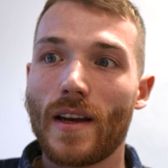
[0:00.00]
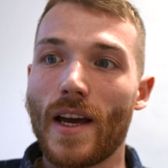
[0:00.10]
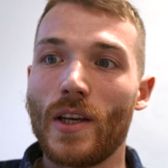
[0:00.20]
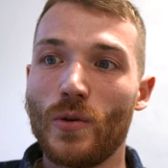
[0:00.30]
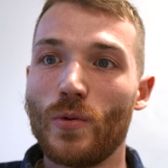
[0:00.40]

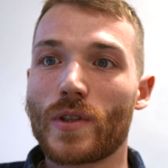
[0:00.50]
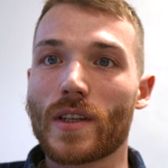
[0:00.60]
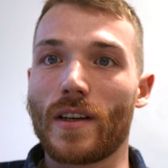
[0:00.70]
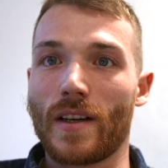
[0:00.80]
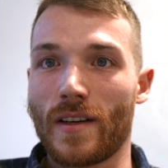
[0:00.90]
a
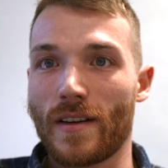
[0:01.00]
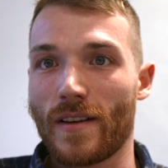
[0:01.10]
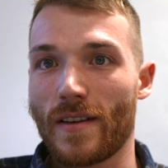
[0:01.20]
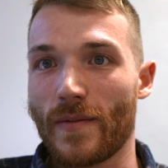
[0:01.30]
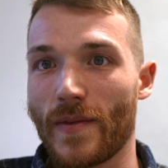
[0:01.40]

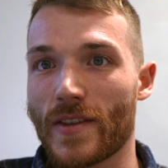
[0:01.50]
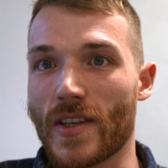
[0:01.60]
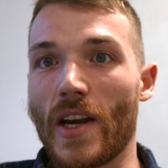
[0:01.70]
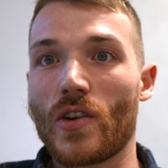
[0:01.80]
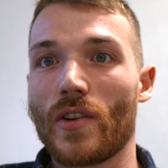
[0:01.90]

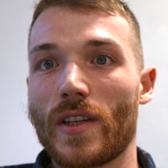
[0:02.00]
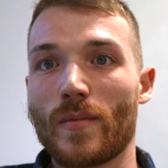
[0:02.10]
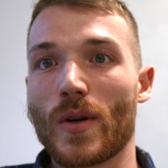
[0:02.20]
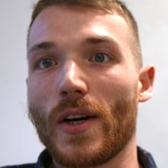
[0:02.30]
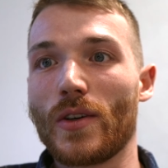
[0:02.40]
user-centered
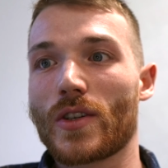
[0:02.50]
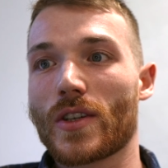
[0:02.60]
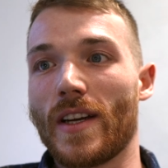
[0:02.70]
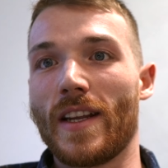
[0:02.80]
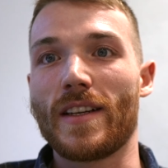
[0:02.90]

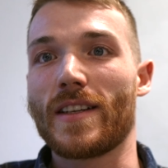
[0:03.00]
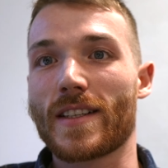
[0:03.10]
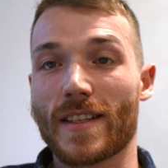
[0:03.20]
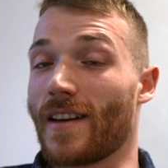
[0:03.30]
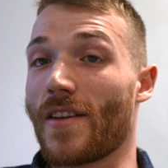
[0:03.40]
approach, and this
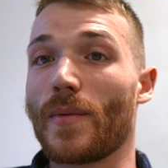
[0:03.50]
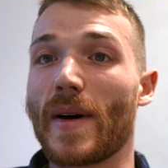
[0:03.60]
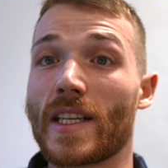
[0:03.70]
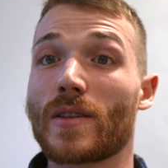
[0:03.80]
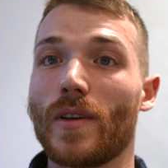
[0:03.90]
is another
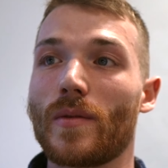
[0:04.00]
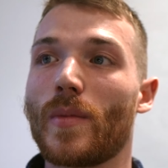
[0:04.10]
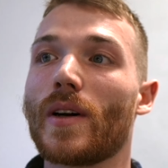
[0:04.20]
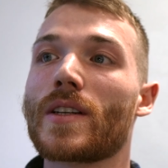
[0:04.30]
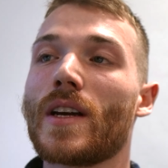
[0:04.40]
buzzword,
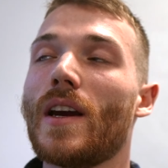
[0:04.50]
but